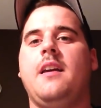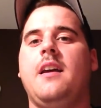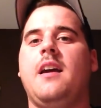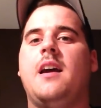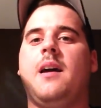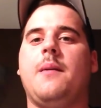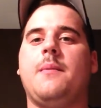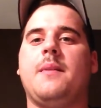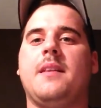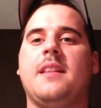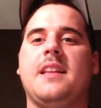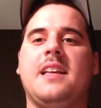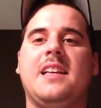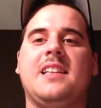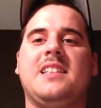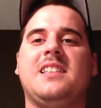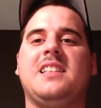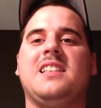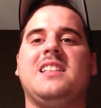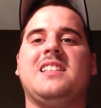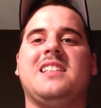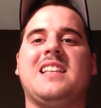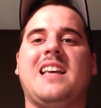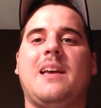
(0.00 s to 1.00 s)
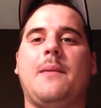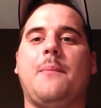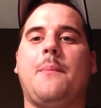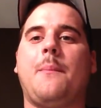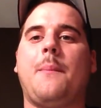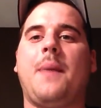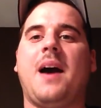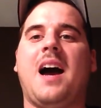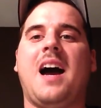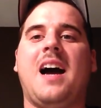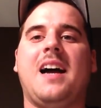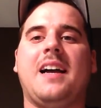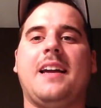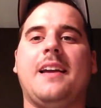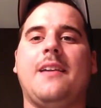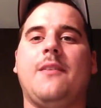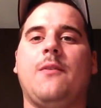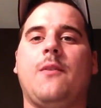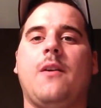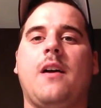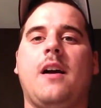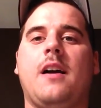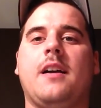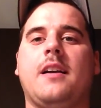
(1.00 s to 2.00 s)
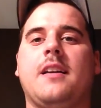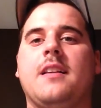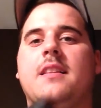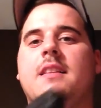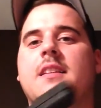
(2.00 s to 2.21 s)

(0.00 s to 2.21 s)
I mean, this is a pocket rocket.